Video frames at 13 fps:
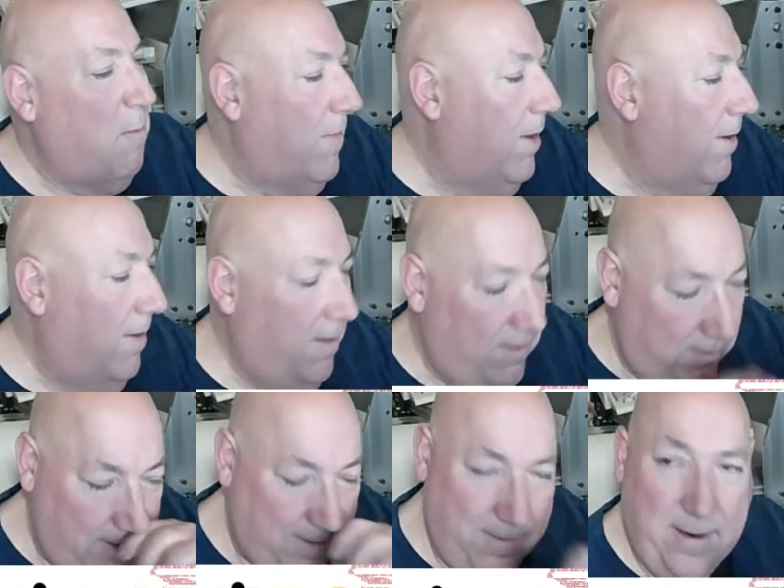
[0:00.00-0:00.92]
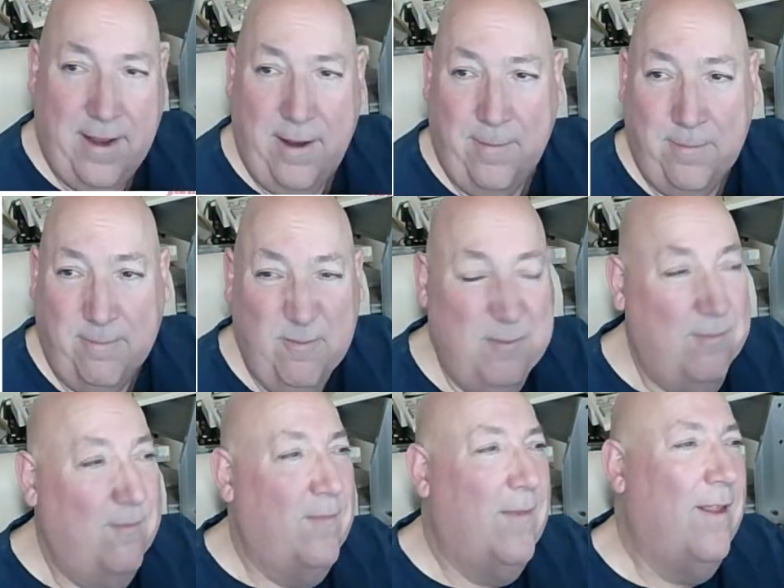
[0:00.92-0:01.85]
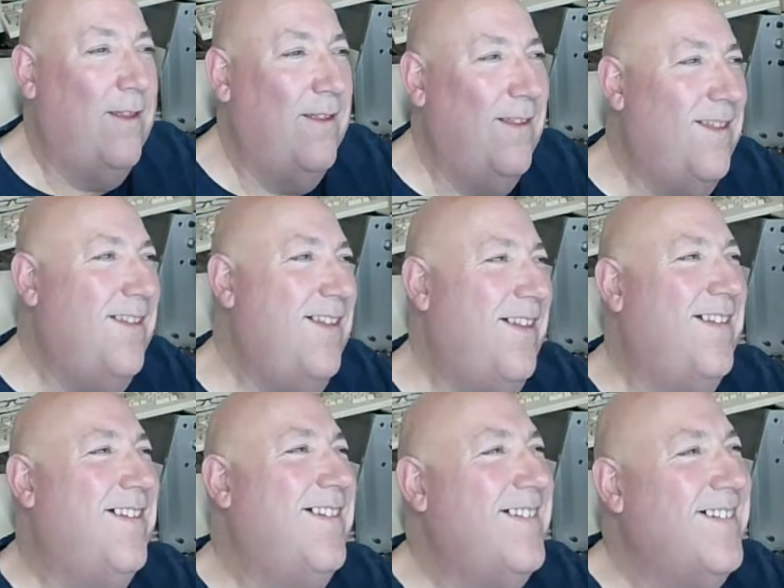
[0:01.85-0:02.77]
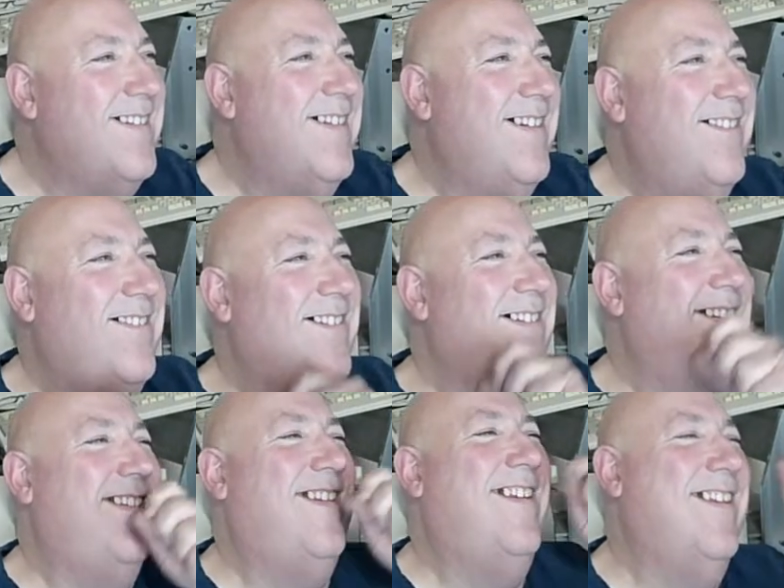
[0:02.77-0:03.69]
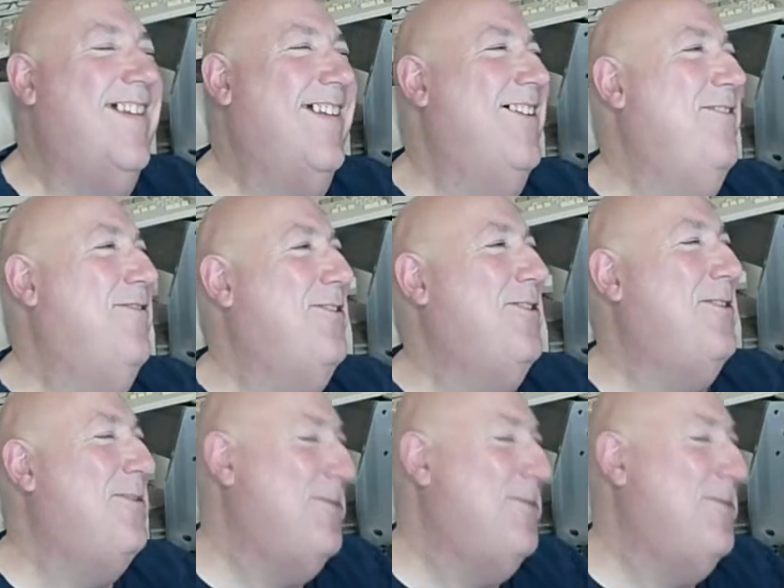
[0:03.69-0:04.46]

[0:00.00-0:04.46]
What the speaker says: Oh, sorry about that. Right. I forgot I was